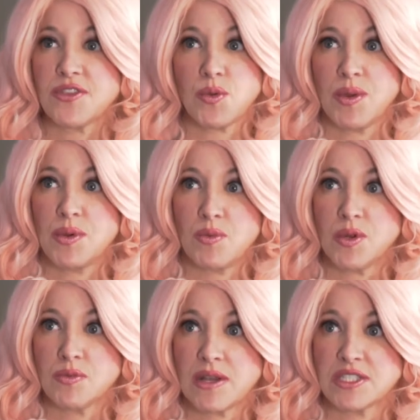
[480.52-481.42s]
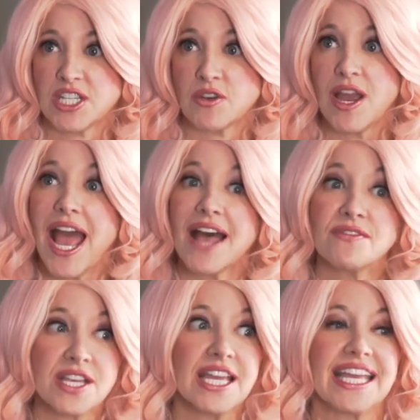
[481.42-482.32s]
not the way we roll around here.
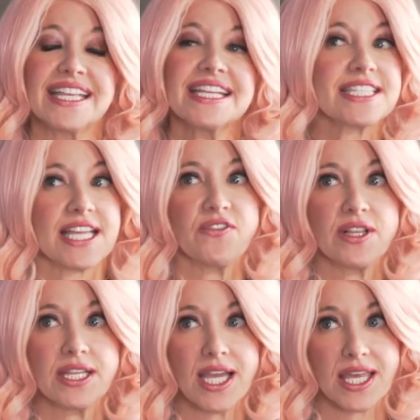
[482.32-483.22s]
And it is definitely,